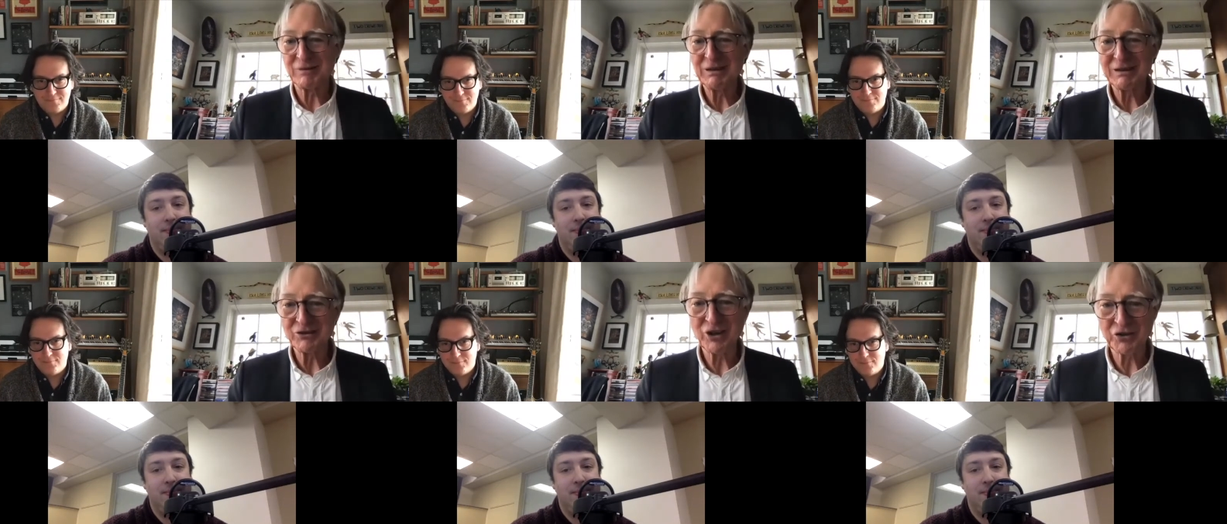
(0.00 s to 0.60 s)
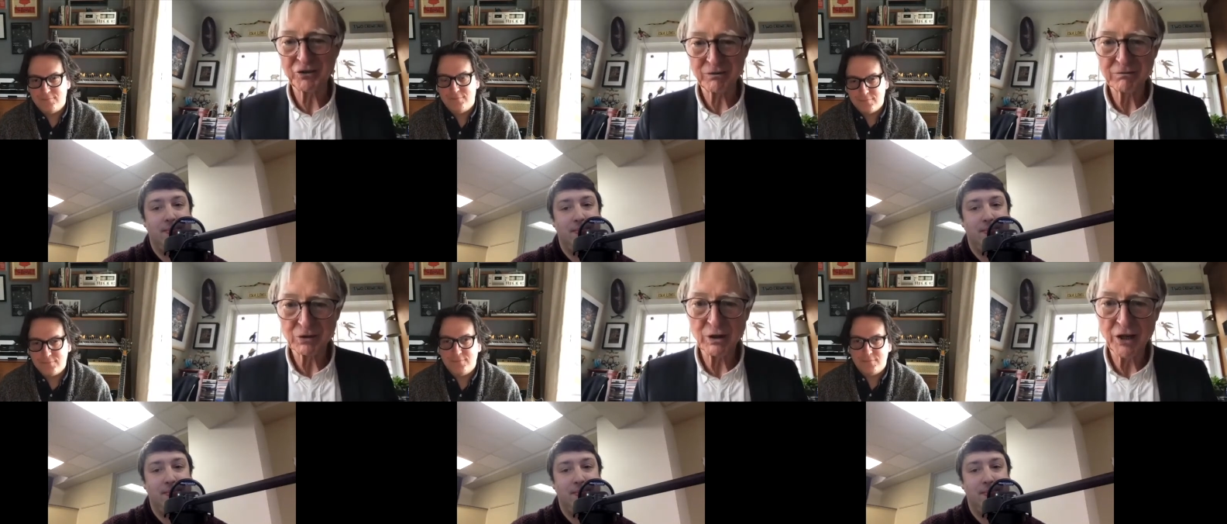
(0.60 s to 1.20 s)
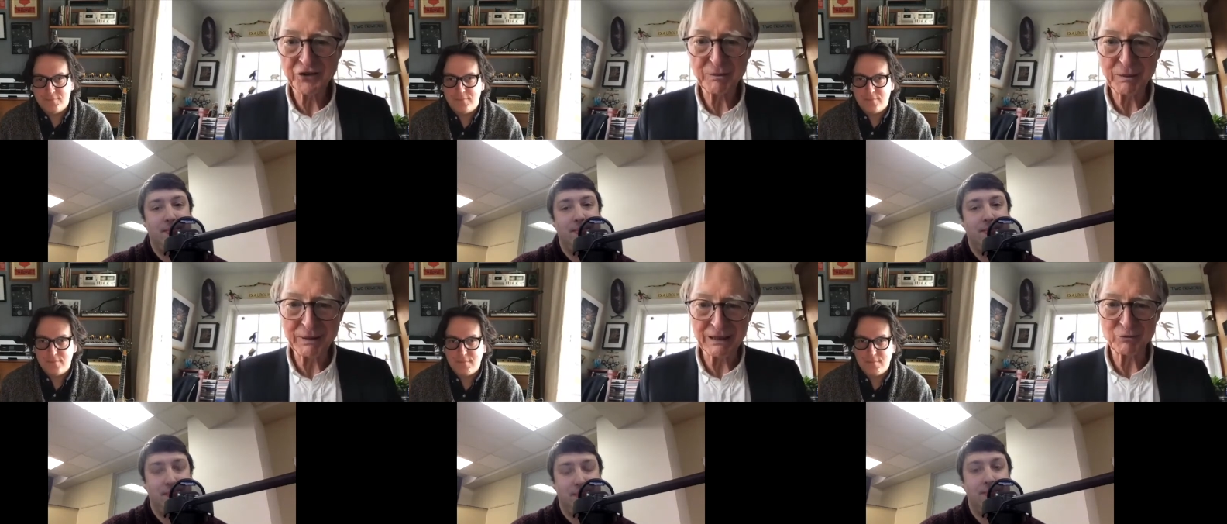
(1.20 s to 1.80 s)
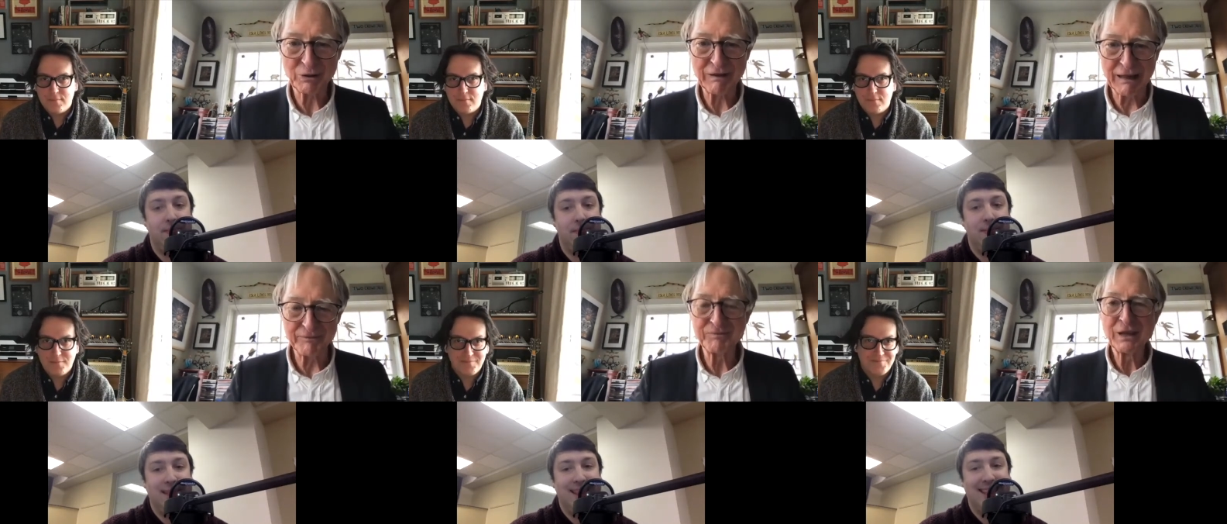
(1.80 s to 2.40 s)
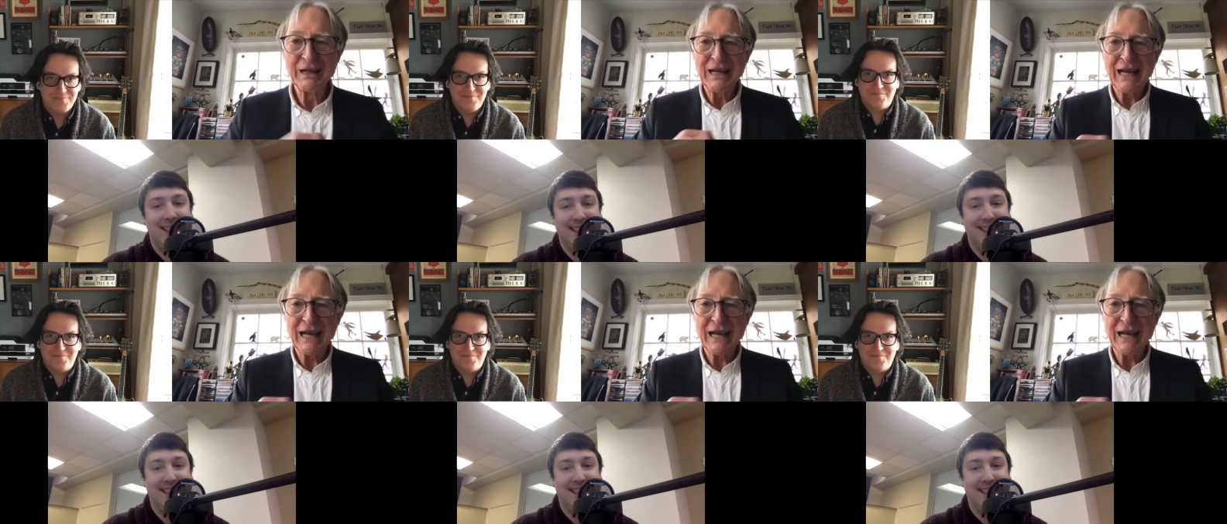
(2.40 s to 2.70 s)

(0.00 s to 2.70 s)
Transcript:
Speaker 1: just gossip a bit with them. And